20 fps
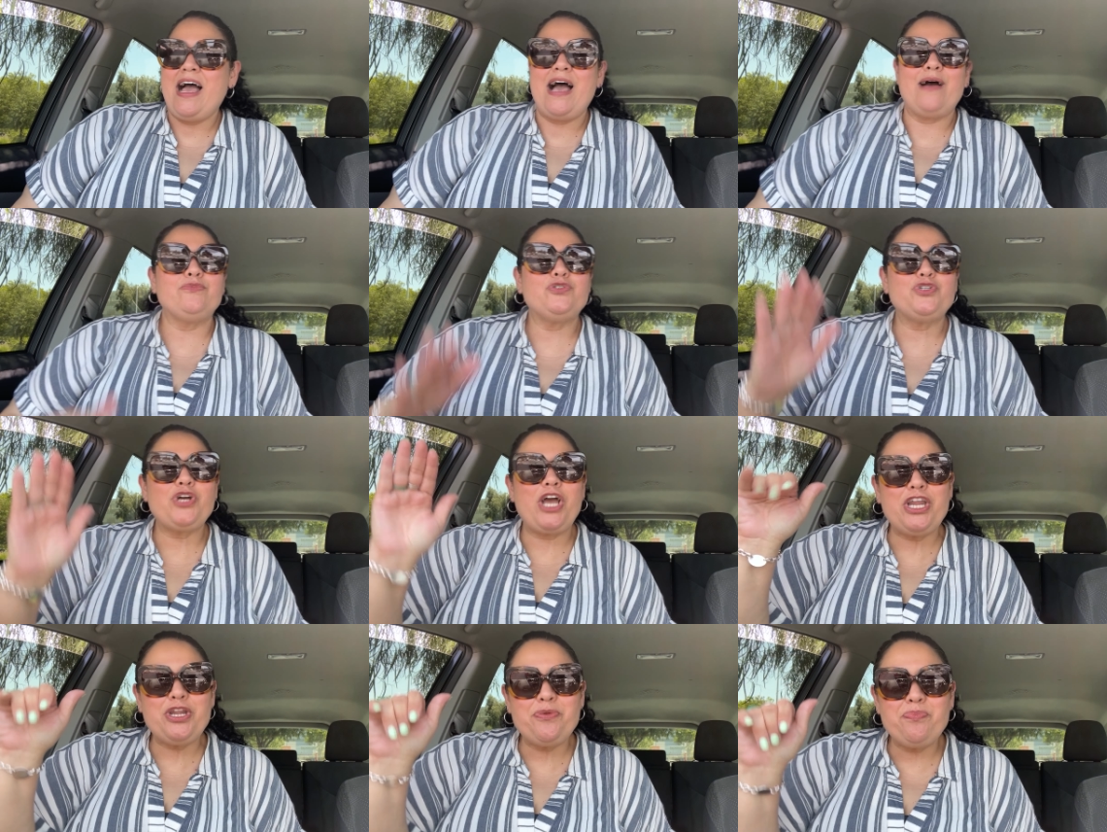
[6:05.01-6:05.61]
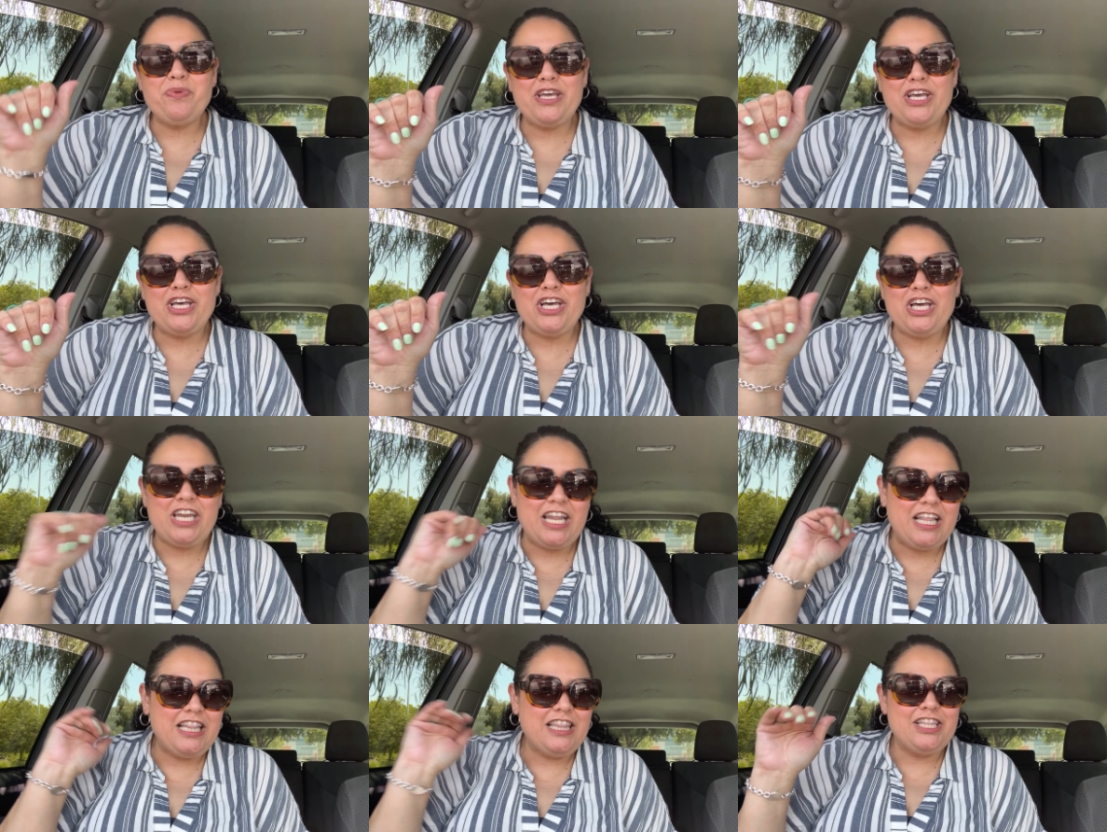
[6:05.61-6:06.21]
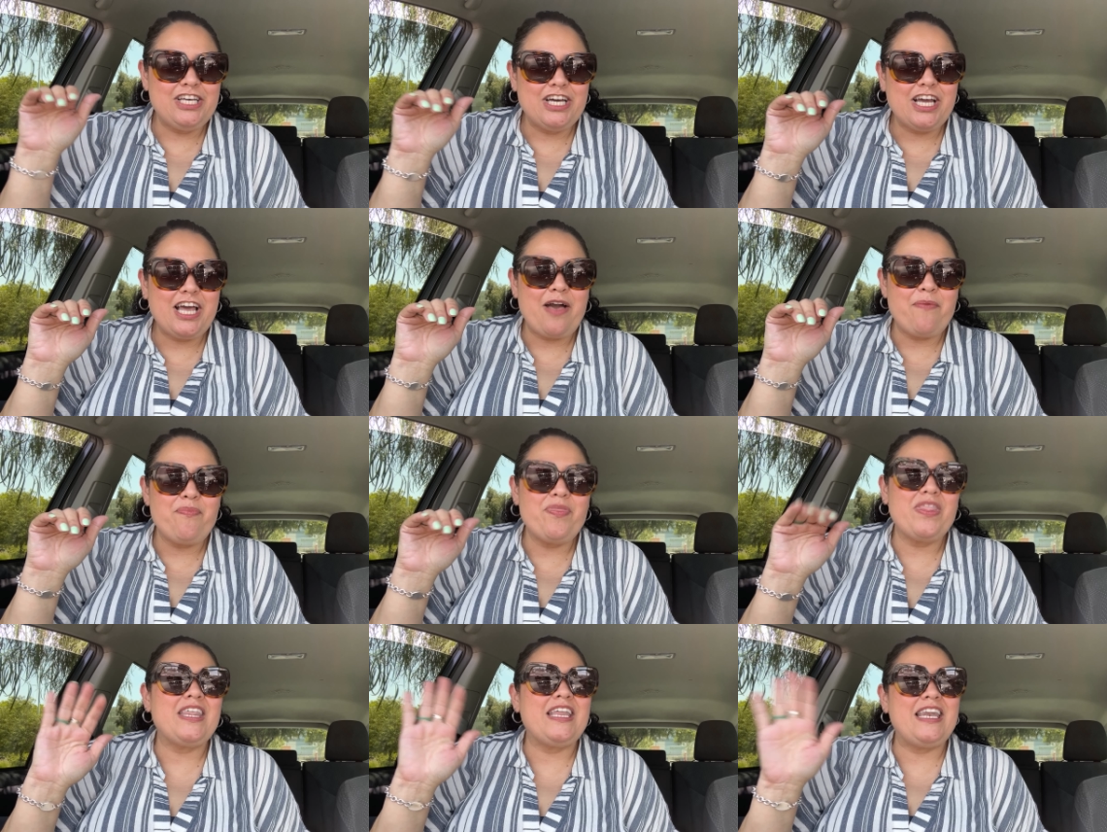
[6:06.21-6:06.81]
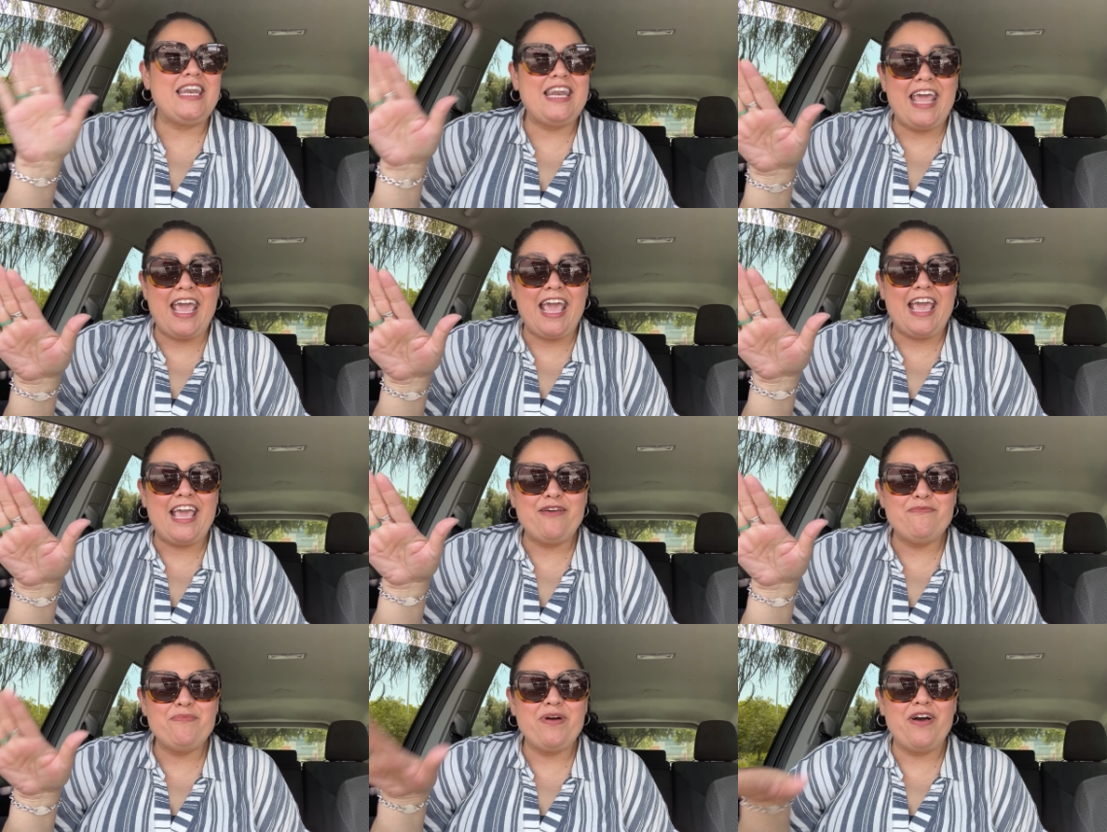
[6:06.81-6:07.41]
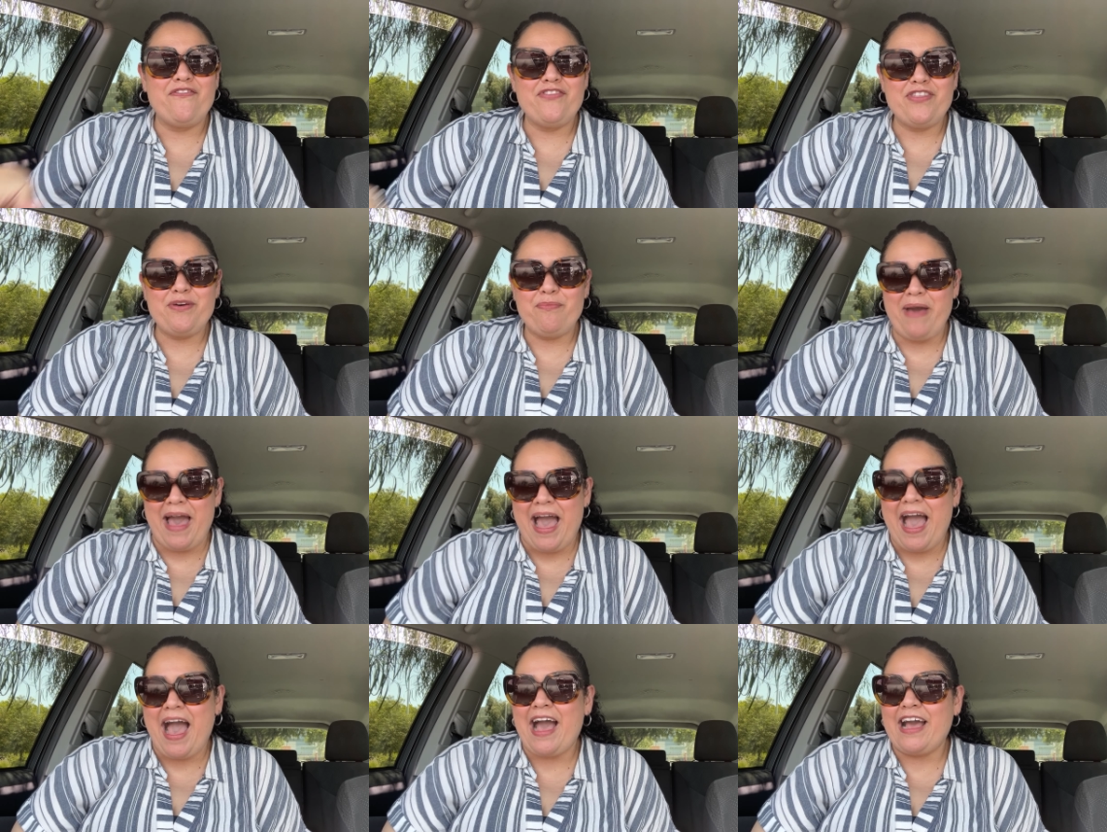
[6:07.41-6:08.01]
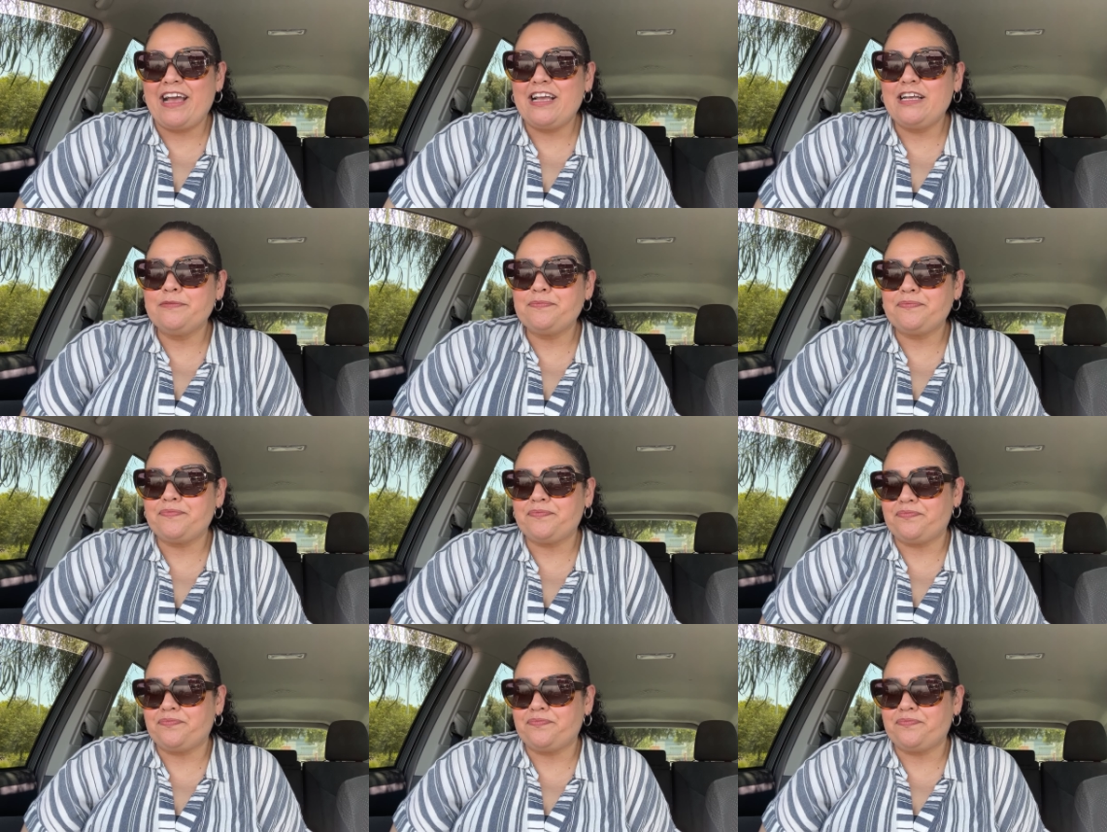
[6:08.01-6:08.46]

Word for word: I'm trying to be good and look up the name of the bag.